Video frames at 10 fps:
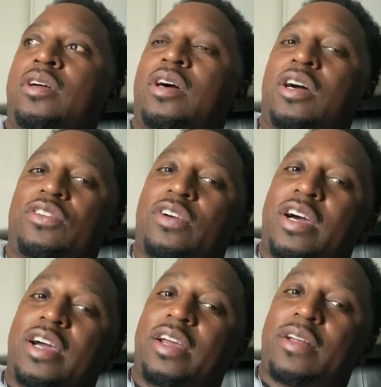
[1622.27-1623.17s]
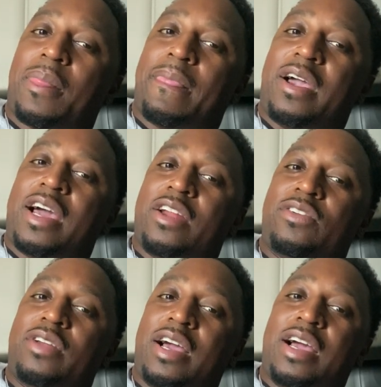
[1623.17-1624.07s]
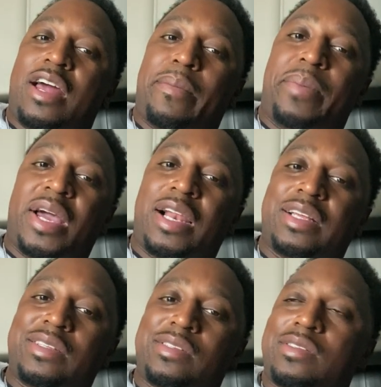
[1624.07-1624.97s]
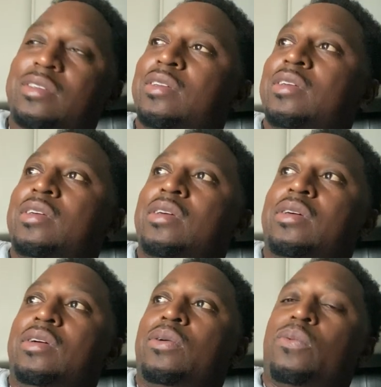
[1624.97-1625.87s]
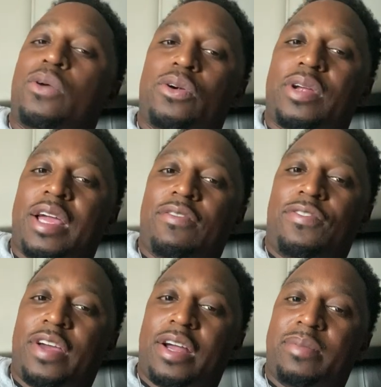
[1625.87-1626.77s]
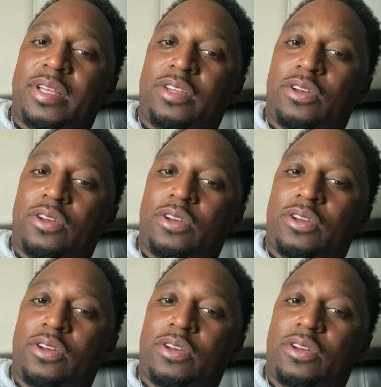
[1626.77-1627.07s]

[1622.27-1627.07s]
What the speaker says: I gotta balance work and family.